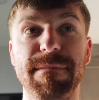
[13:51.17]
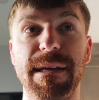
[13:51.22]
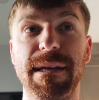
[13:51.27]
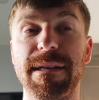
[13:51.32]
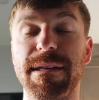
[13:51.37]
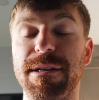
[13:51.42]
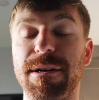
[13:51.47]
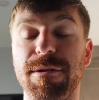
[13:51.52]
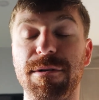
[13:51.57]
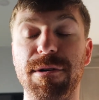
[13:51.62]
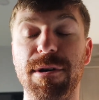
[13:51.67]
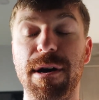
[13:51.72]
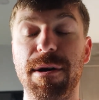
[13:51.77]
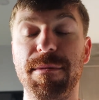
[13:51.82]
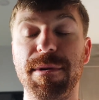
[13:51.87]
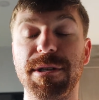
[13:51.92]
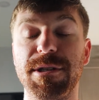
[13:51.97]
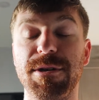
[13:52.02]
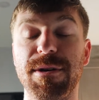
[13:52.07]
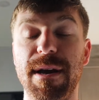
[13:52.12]
and you don't know how
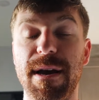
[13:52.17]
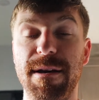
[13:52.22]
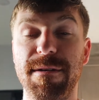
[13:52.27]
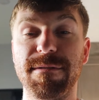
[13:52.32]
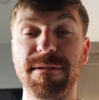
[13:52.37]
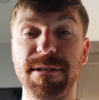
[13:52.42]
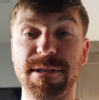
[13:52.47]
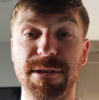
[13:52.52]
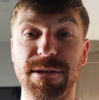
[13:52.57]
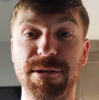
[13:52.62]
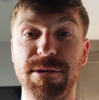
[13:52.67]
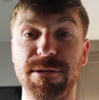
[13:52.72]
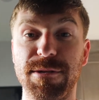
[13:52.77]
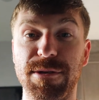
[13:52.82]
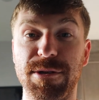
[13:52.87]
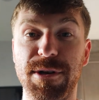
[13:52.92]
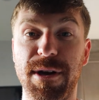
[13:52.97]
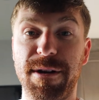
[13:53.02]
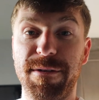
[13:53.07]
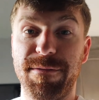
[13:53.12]
much you have until you
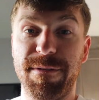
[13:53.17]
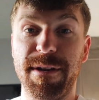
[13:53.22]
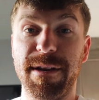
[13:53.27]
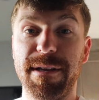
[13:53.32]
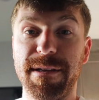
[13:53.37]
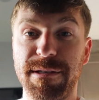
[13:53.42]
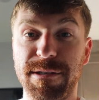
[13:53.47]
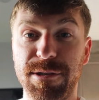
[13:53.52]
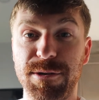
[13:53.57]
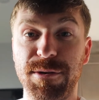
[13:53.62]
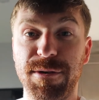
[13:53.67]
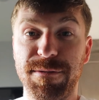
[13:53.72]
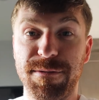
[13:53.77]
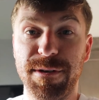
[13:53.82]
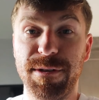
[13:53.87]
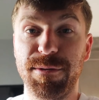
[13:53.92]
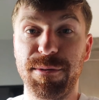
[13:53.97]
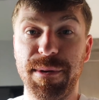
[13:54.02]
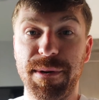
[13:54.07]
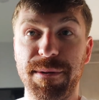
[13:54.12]
try to fit it into a
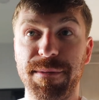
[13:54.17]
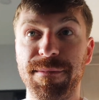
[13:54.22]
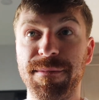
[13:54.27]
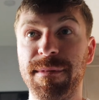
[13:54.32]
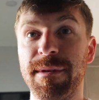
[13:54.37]
fifth wheel.